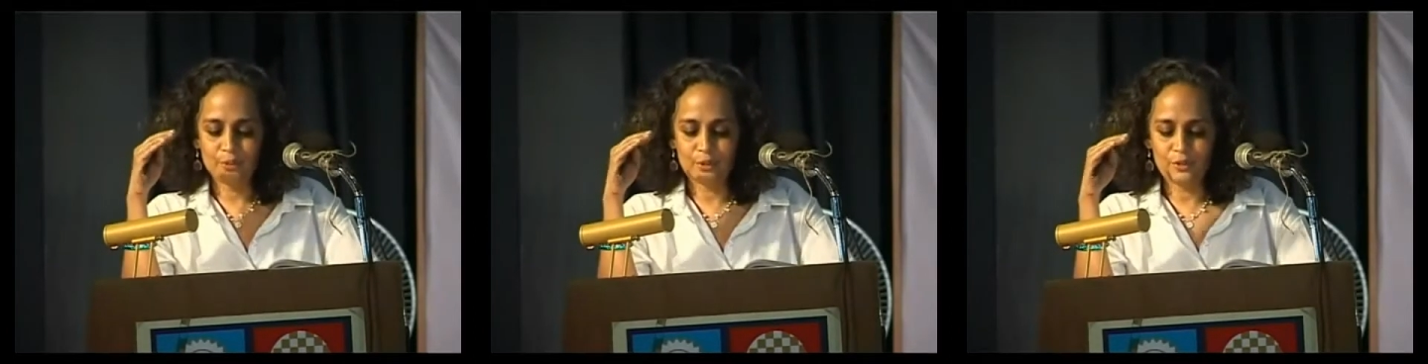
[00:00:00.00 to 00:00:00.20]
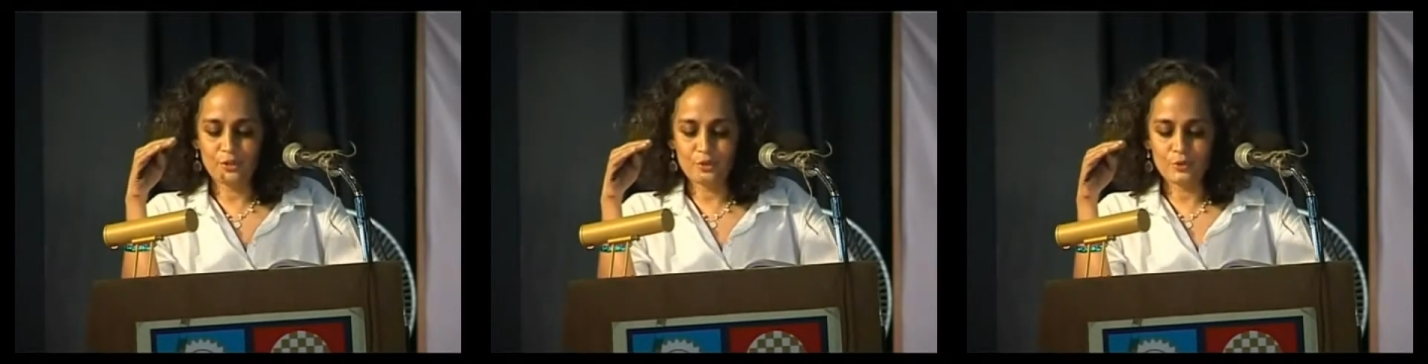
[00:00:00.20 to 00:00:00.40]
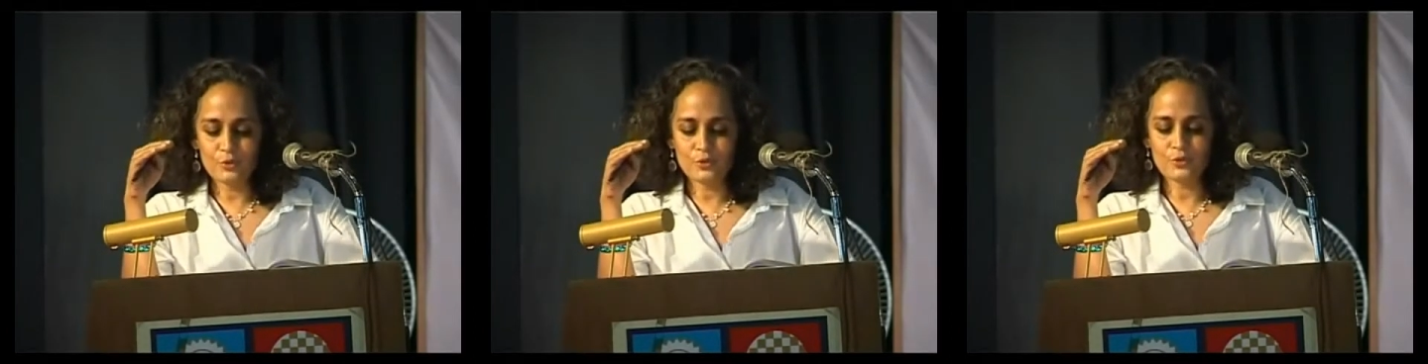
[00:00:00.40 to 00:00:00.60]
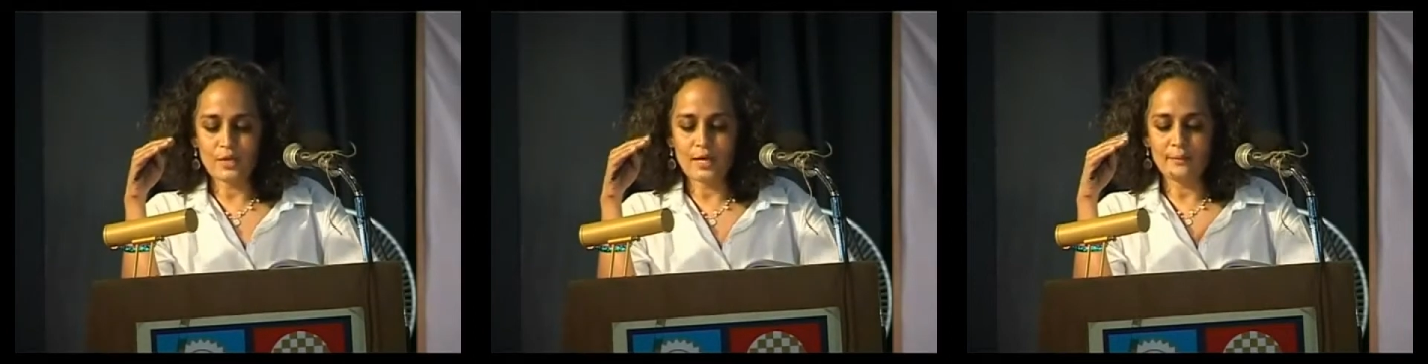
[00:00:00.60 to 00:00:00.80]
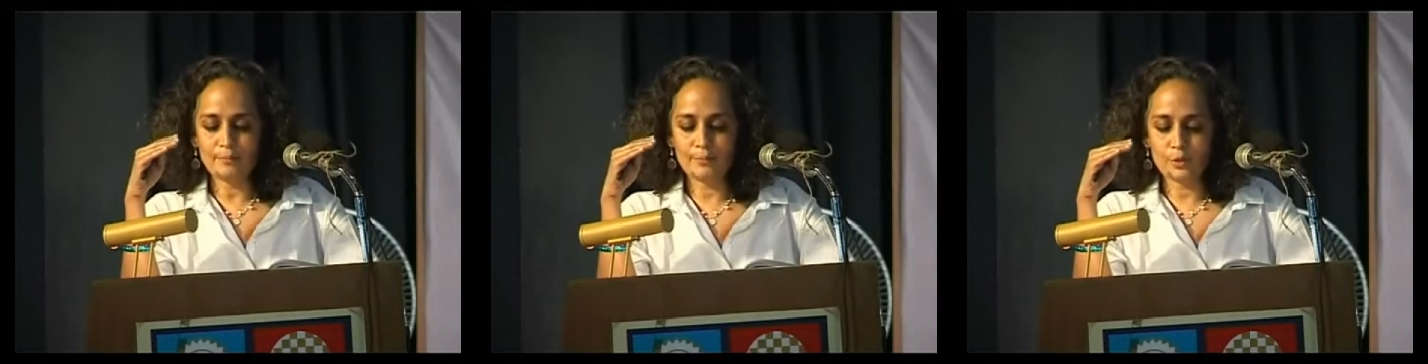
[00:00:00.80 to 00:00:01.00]
to
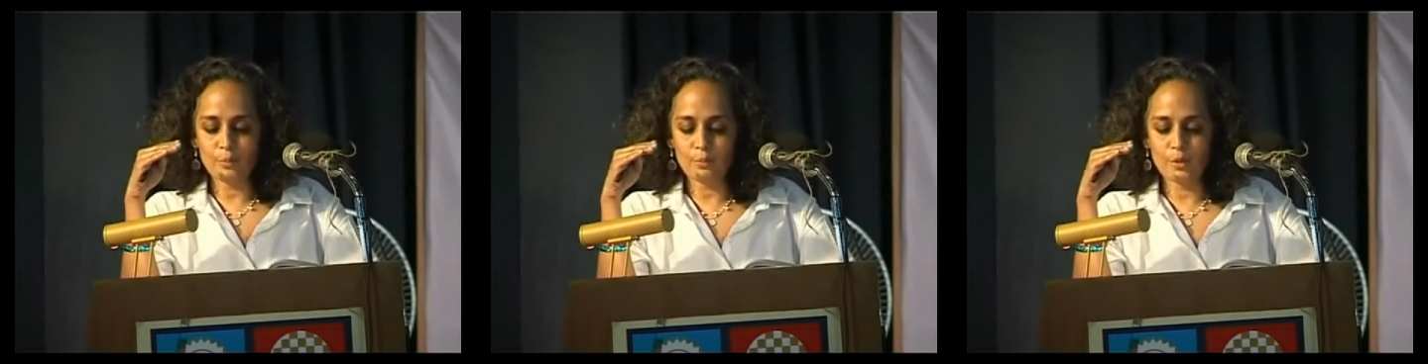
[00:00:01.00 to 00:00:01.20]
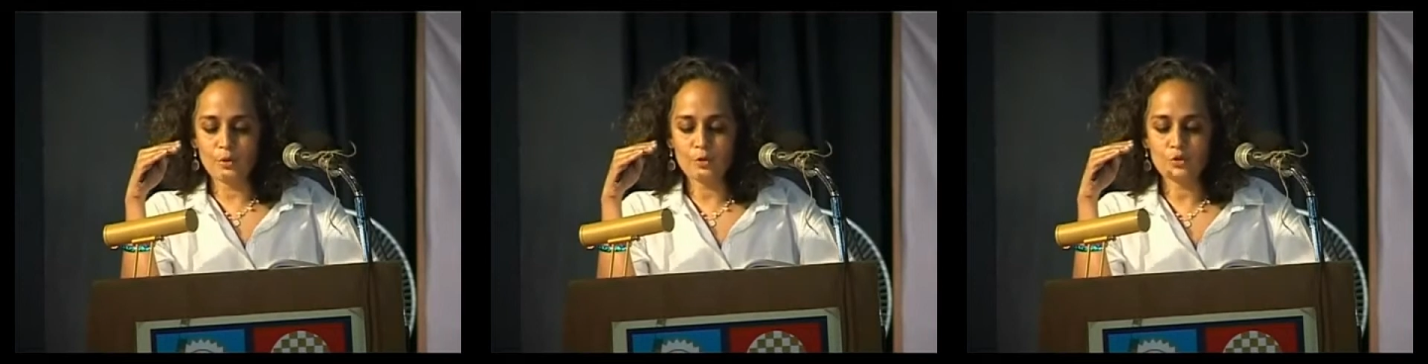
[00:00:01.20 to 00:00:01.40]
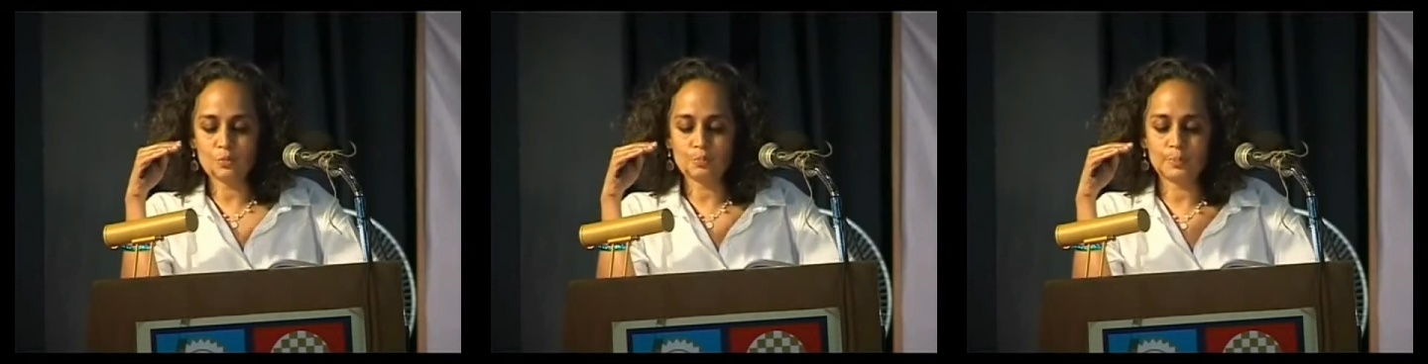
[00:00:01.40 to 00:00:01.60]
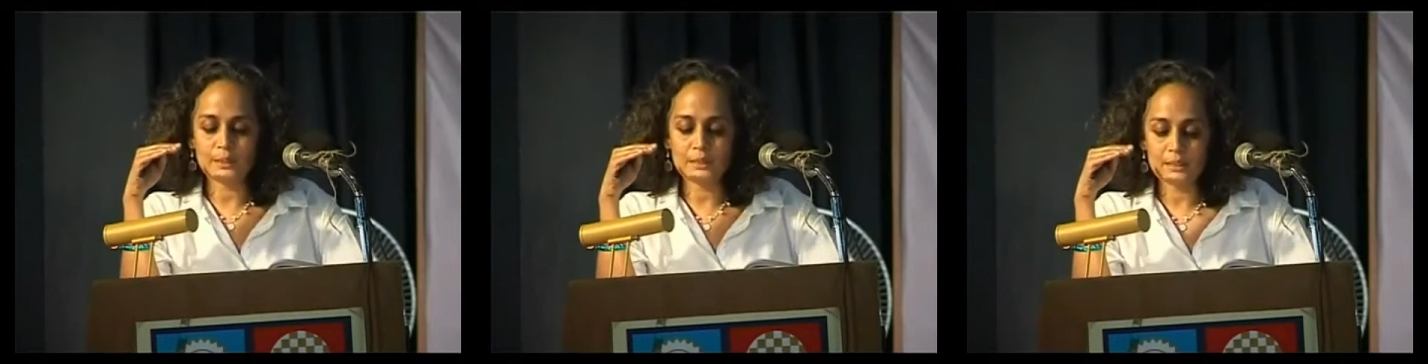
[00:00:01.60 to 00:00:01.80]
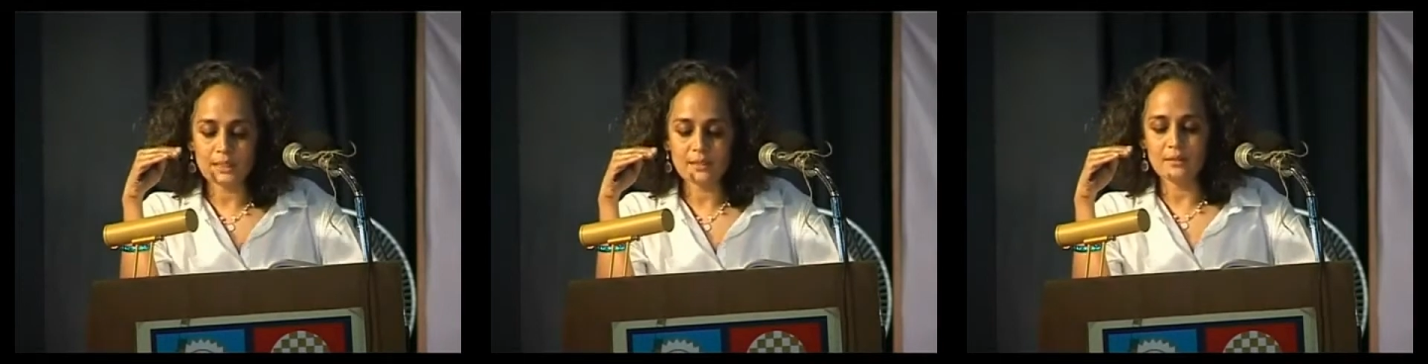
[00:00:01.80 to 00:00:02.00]
produce and promote
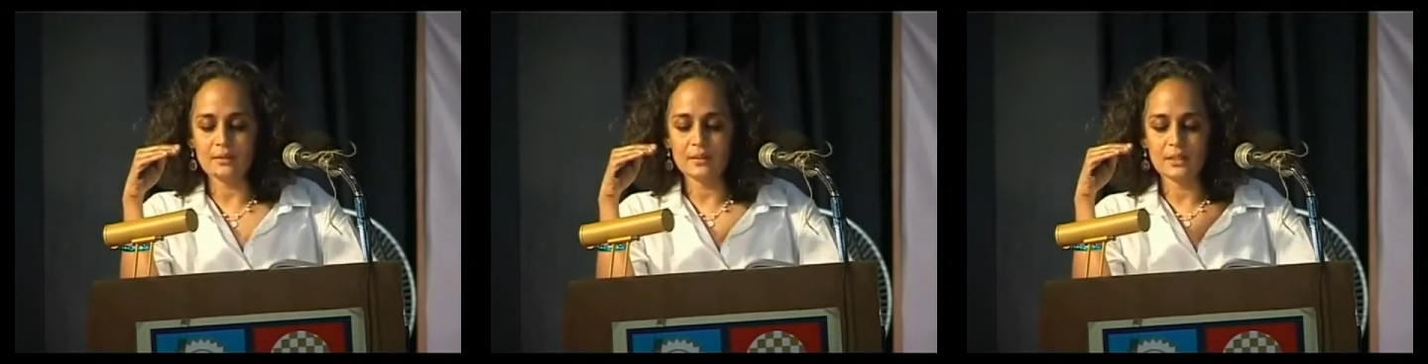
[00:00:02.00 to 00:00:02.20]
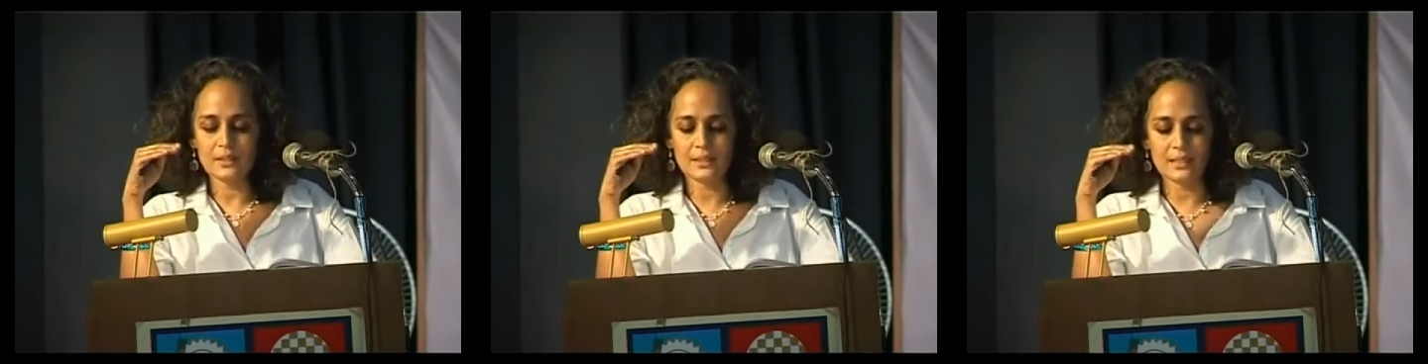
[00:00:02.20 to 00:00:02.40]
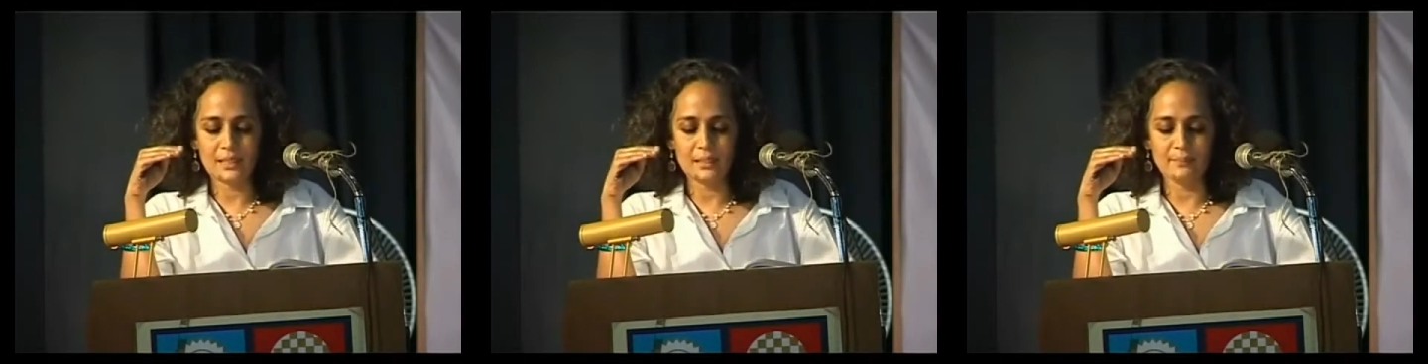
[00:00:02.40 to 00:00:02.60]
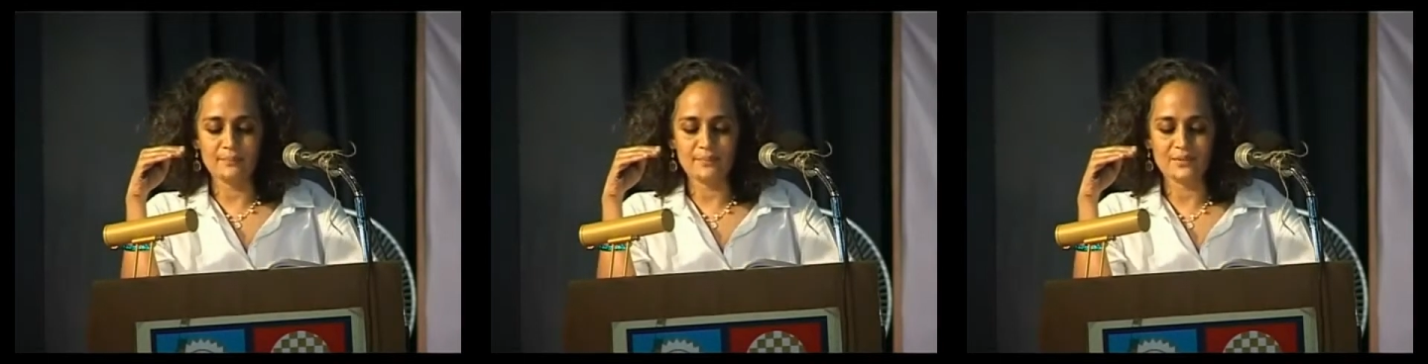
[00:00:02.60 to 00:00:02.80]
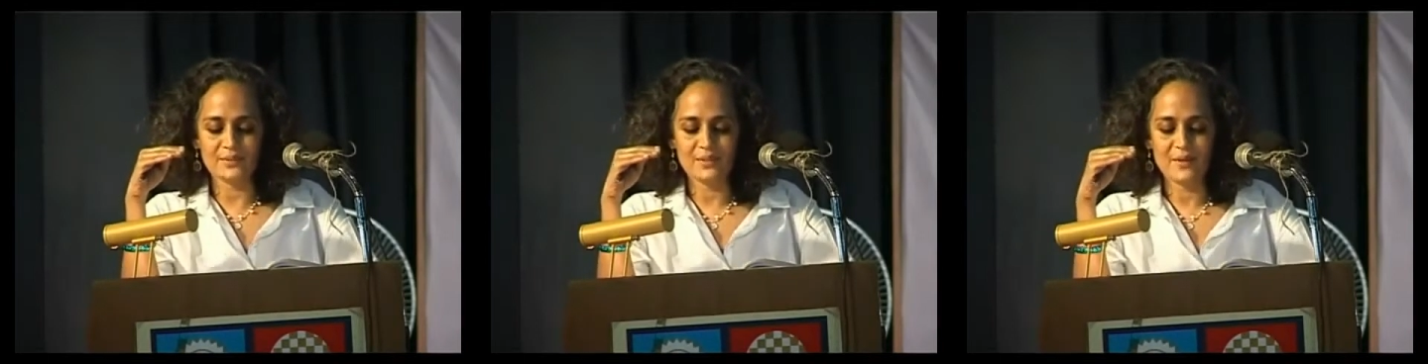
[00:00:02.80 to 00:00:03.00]
particular
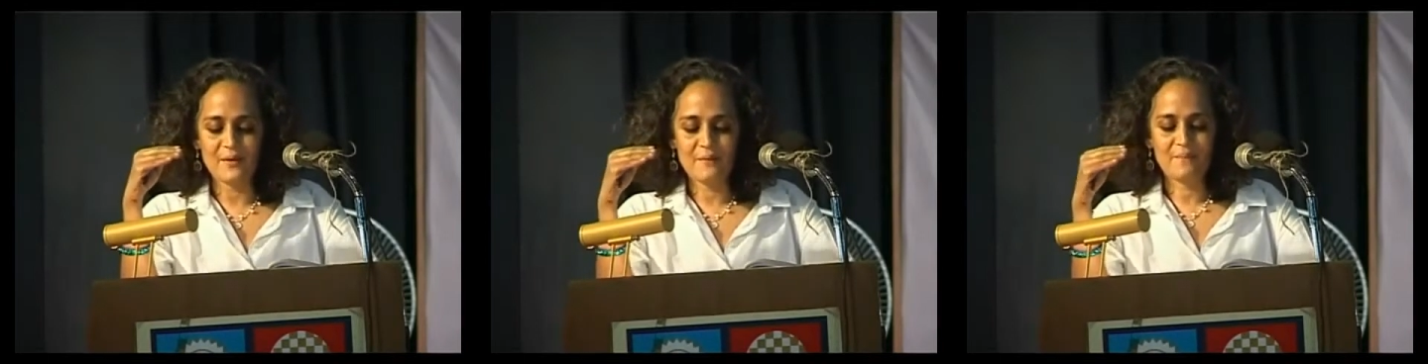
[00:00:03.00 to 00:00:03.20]
themes